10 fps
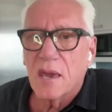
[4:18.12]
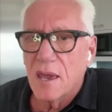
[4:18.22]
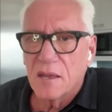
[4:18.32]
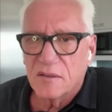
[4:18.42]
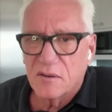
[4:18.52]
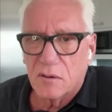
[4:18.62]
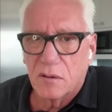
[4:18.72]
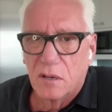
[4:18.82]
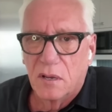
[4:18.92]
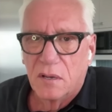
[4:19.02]

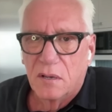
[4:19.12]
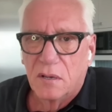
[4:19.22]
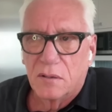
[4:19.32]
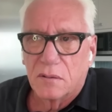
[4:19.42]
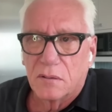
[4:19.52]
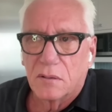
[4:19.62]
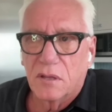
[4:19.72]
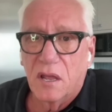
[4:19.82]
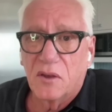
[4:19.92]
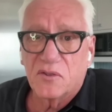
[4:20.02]
cancer
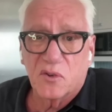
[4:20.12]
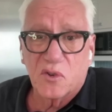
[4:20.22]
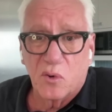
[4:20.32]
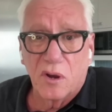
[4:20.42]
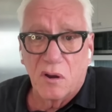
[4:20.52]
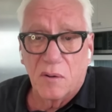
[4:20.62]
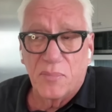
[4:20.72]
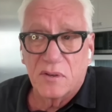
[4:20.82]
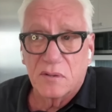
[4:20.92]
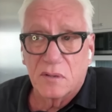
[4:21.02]
that has destroyed
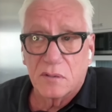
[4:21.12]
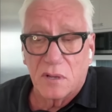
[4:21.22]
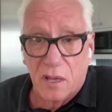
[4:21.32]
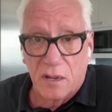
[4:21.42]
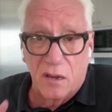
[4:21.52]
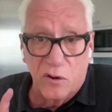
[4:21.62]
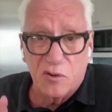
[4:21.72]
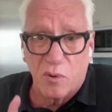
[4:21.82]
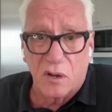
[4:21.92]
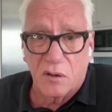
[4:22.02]
our business. And
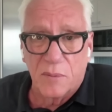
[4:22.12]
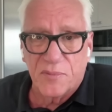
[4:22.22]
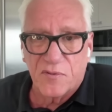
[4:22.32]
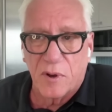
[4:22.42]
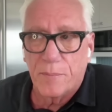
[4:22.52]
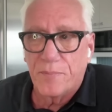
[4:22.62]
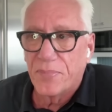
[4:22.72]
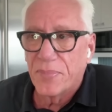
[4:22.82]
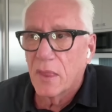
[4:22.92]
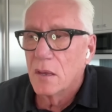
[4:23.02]
here's where it comes from.
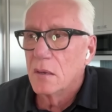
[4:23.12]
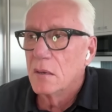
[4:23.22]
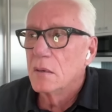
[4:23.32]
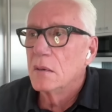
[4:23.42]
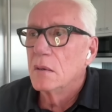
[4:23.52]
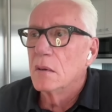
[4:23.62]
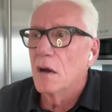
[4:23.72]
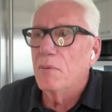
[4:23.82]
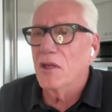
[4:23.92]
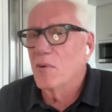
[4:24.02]

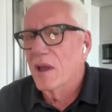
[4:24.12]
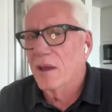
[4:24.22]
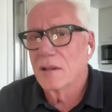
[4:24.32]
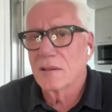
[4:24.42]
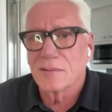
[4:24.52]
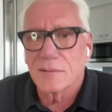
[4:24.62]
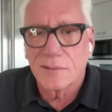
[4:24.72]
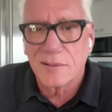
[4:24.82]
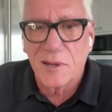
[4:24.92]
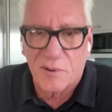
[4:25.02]
Oh, by the way, I got a little
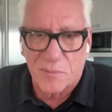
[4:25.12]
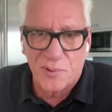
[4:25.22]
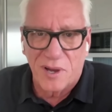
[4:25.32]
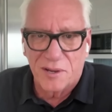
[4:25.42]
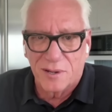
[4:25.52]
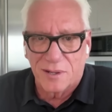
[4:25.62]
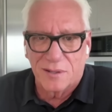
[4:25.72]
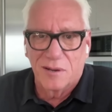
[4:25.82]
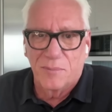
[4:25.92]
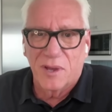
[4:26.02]
secret
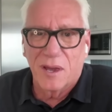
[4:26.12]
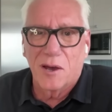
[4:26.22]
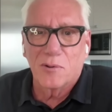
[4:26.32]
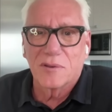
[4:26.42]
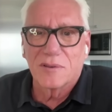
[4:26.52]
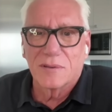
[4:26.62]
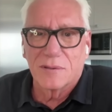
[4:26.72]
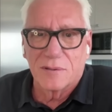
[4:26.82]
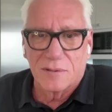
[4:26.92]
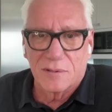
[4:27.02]
project coming out
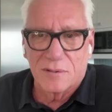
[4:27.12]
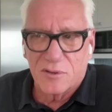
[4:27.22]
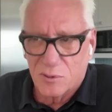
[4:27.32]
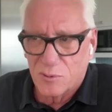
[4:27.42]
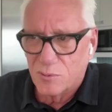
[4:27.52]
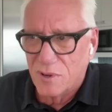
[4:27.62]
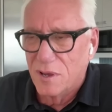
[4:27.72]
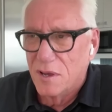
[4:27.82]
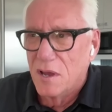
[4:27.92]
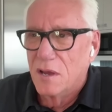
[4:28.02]

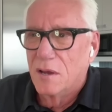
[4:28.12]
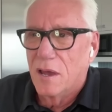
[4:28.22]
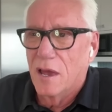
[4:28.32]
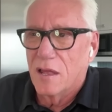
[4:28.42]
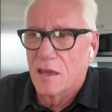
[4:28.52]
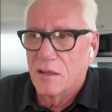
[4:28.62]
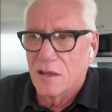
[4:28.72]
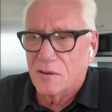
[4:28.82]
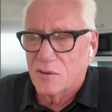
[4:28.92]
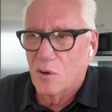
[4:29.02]
soon
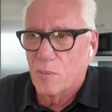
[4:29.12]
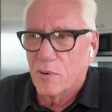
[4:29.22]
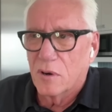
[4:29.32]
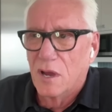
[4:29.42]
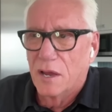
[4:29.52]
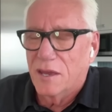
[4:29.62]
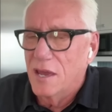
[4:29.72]
in October.